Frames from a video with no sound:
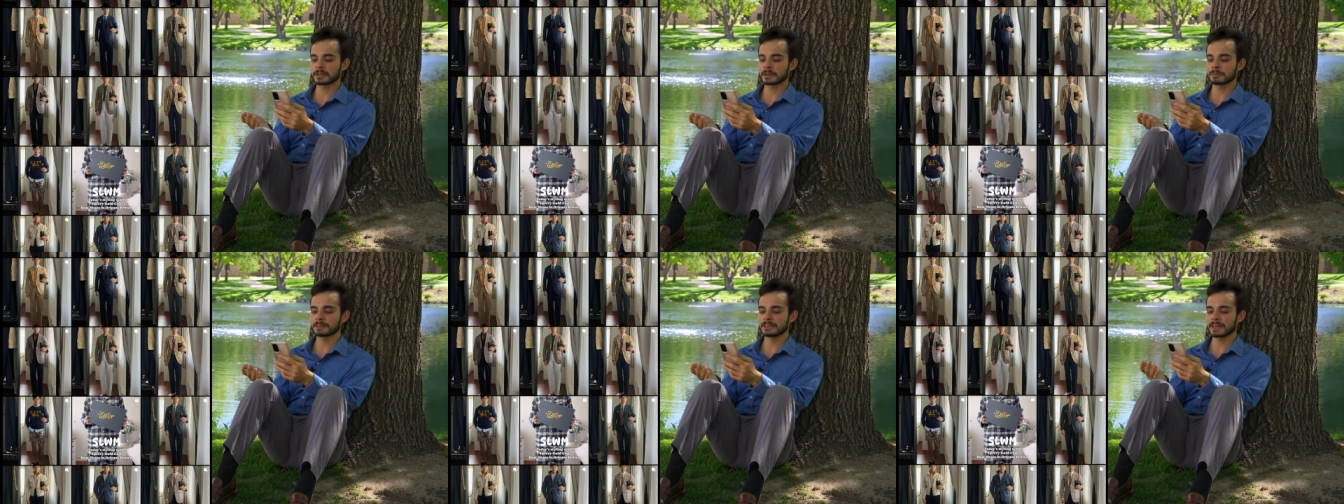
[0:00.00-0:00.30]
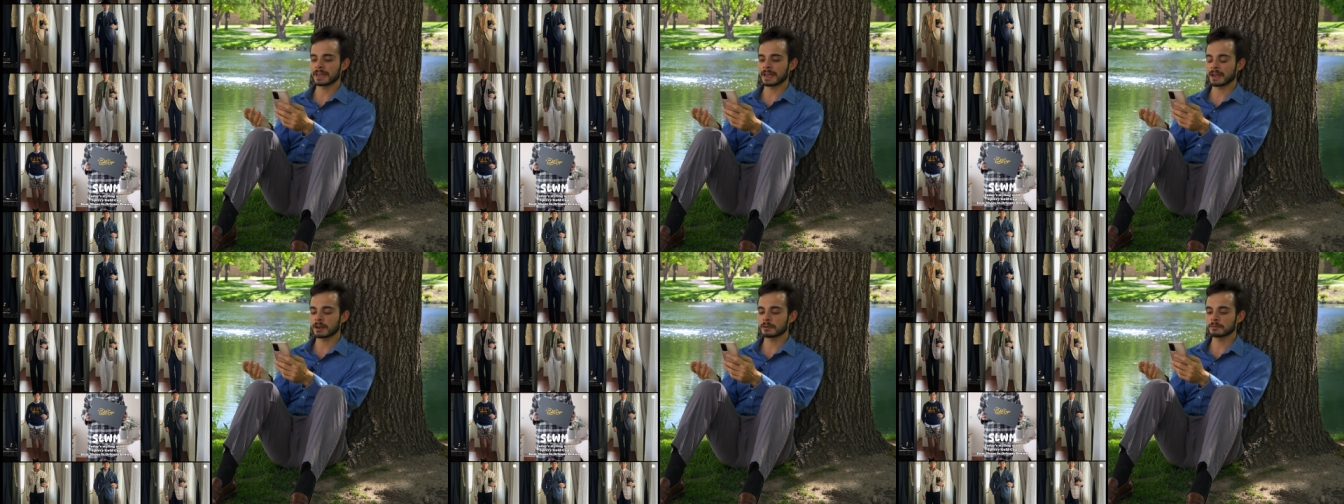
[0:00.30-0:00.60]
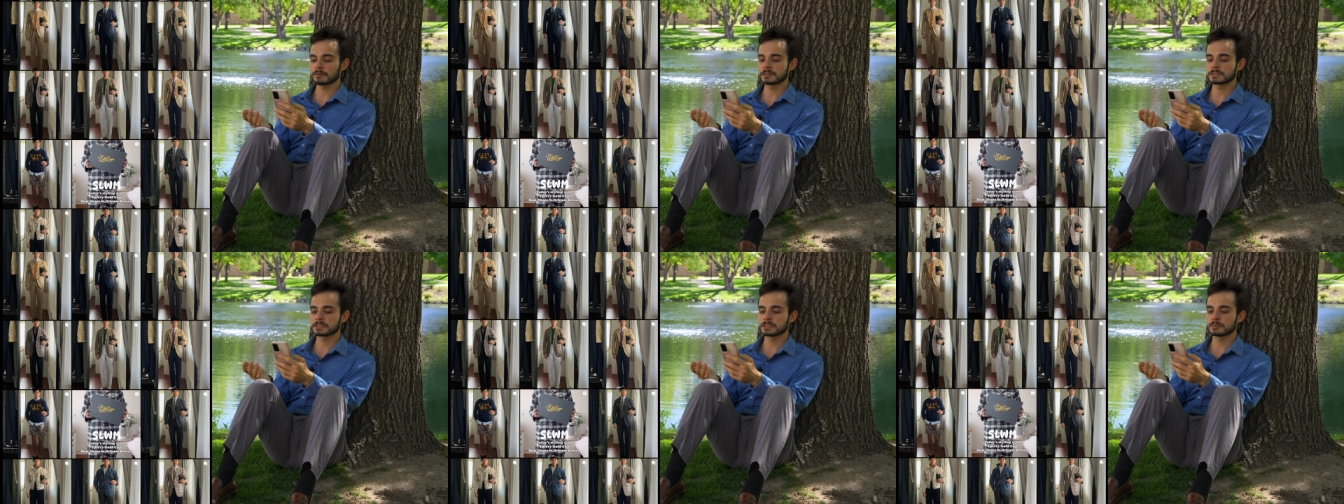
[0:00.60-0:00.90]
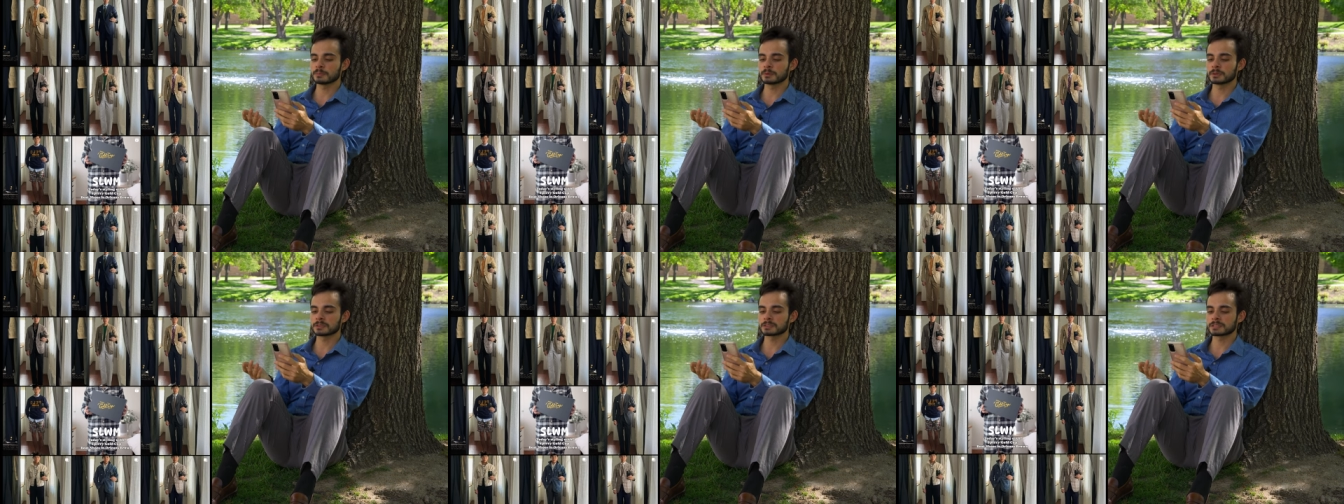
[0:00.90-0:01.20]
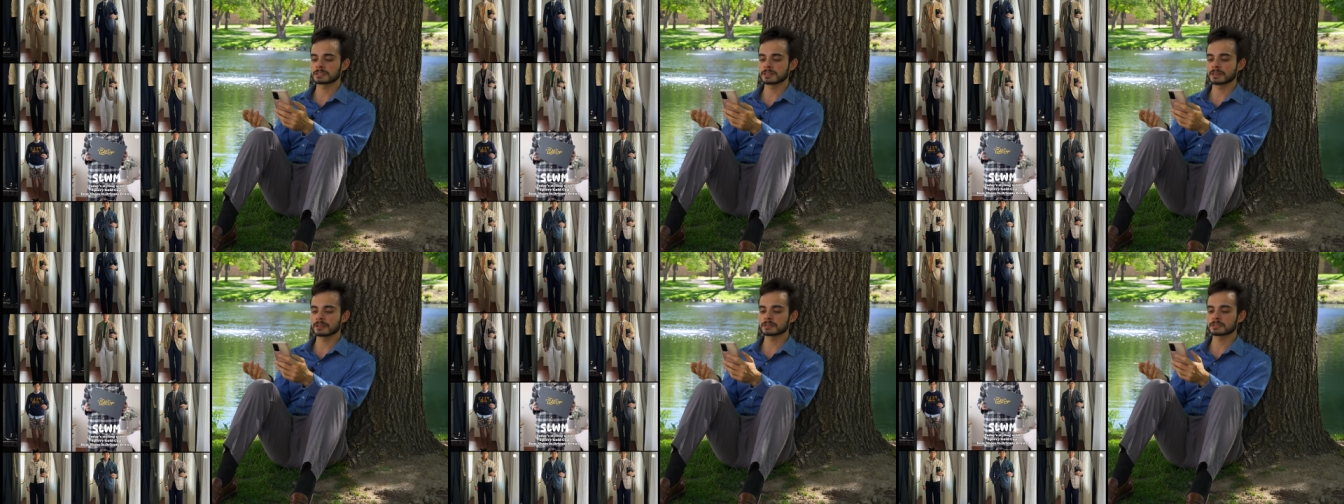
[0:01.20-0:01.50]
I mean, the outfits he puts
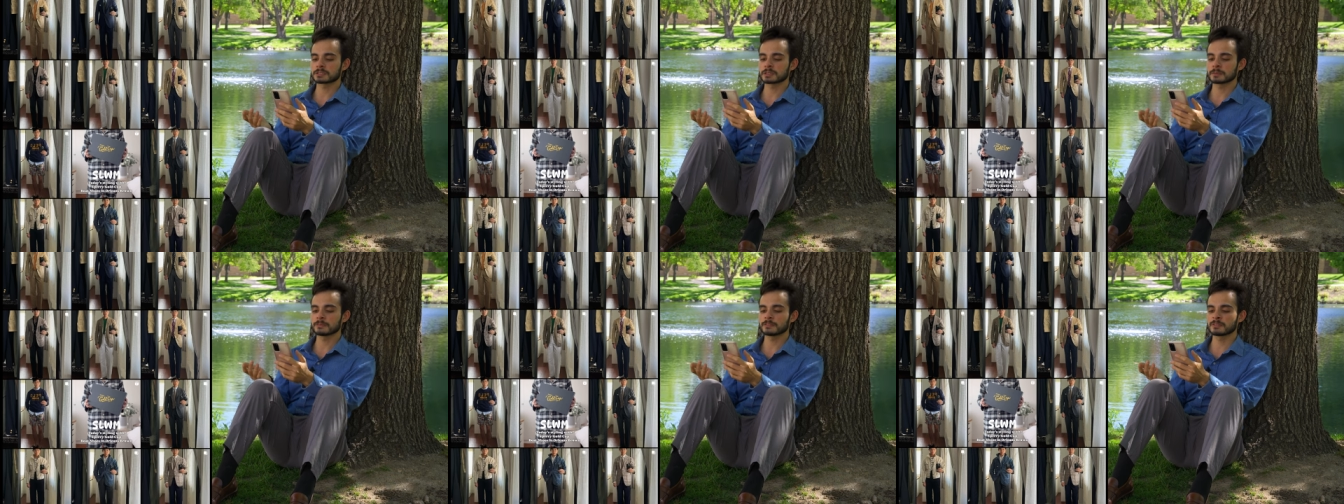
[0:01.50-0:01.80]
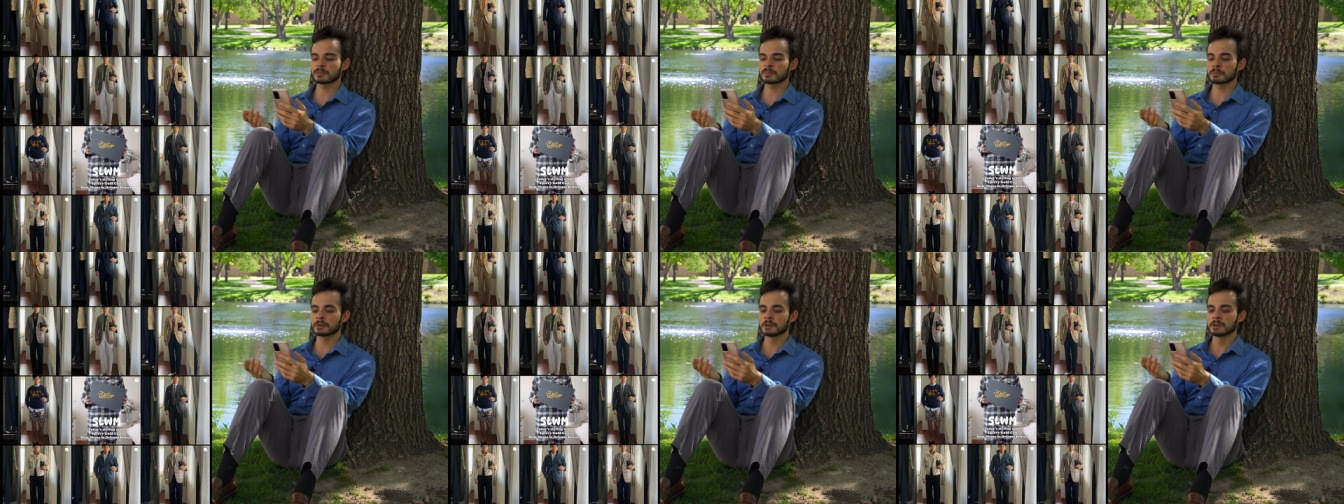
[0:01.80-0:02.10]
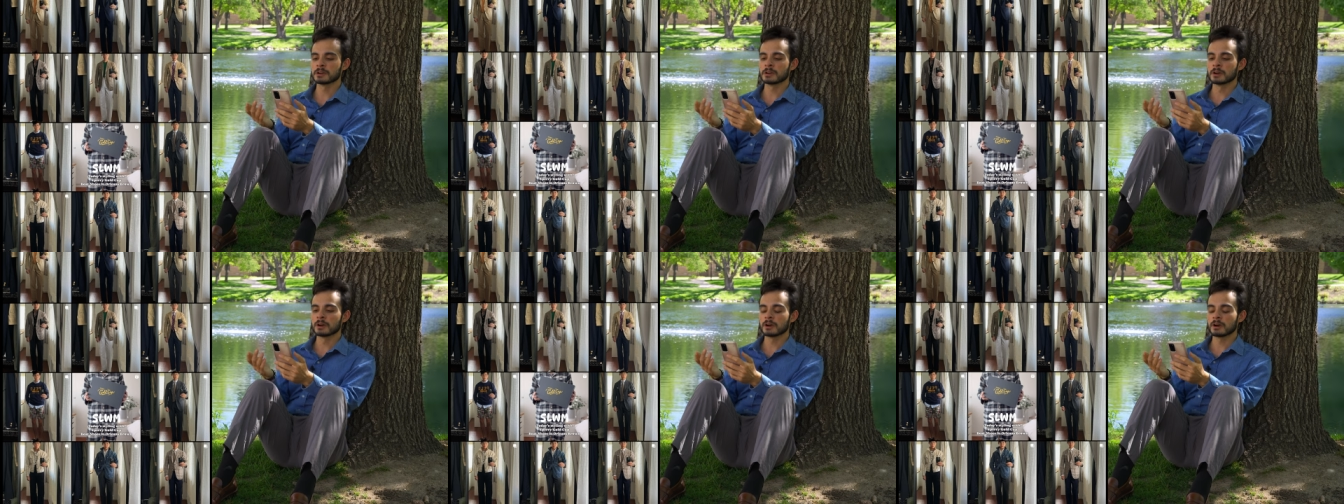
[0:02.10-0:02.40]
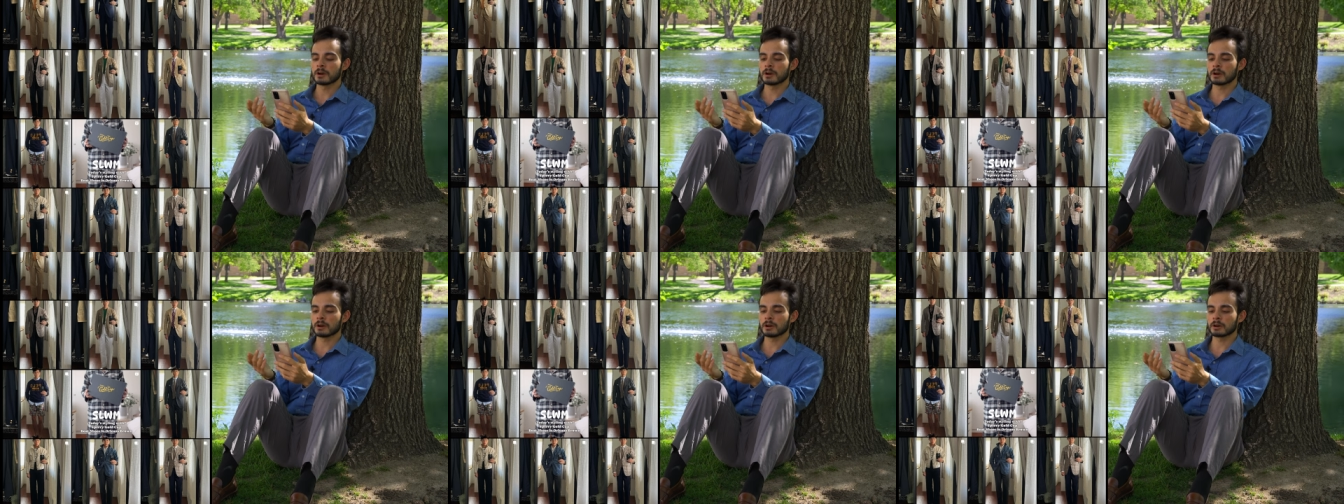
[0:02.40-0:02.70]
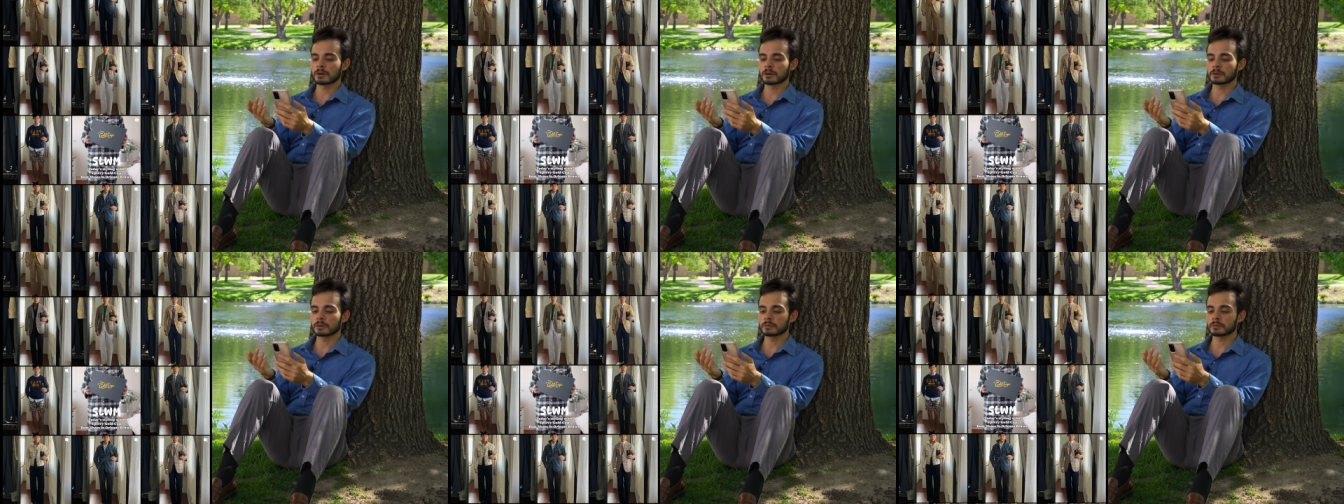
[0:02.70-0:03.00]
together, some of them
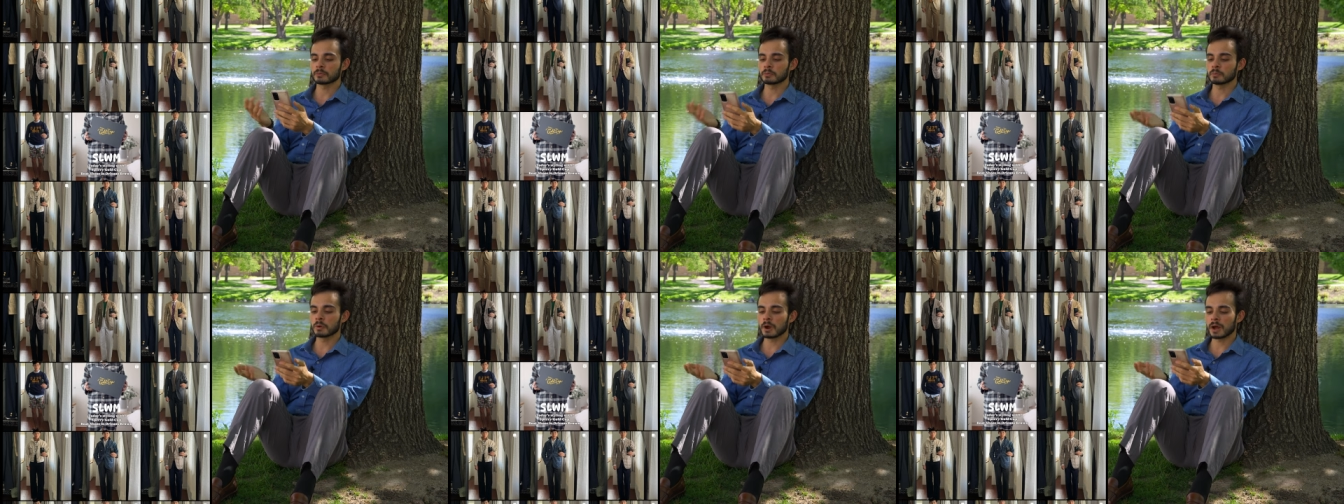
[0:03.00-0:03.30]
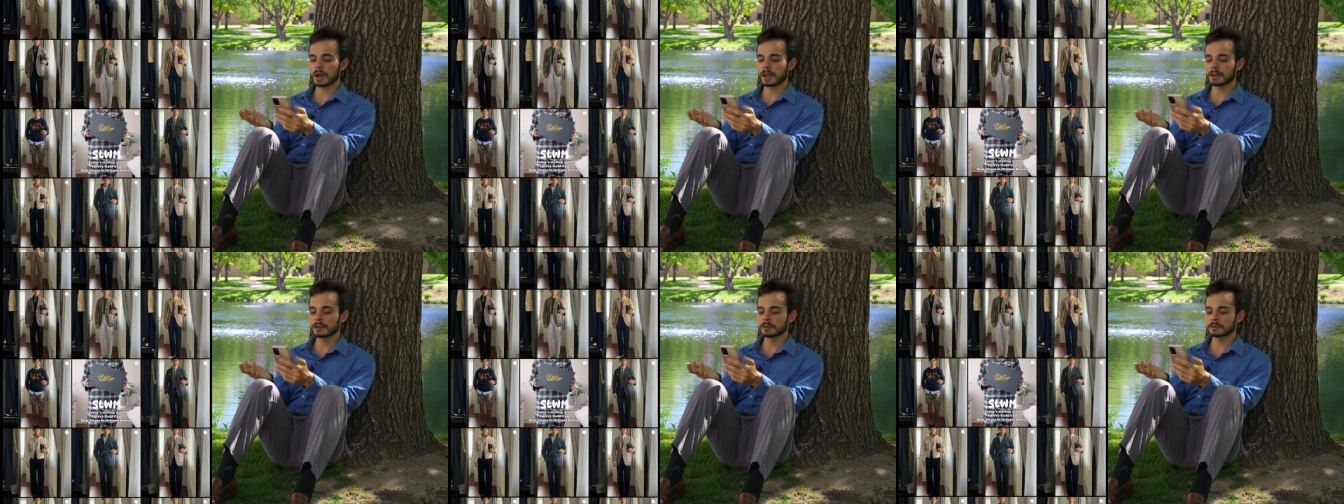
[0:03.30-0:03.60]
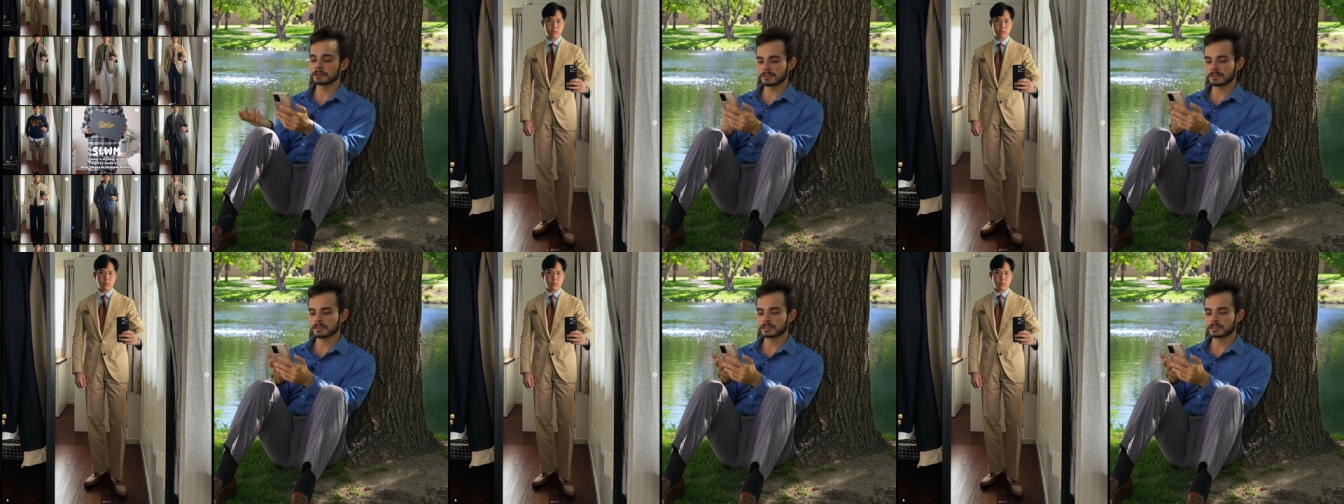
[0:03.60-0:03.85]
are wild.